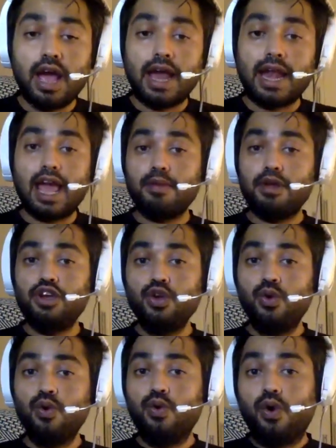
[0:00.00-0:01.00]
And I am a
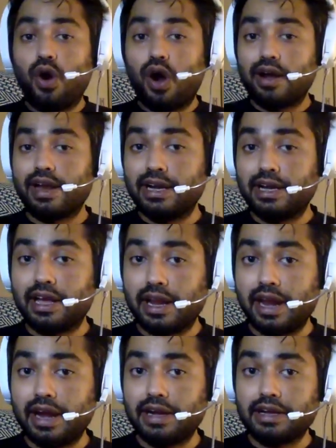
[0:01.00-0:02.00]
new content
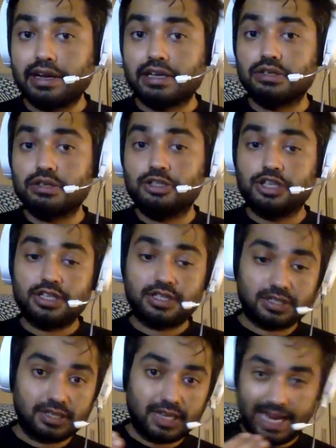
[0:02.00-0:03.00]
creator, so
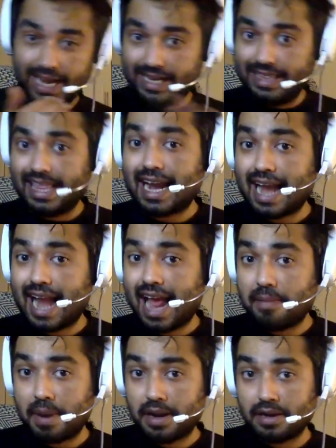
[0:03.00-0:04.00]
just hit that
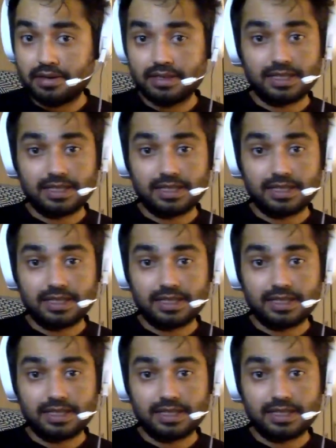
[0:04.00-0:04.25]
like button,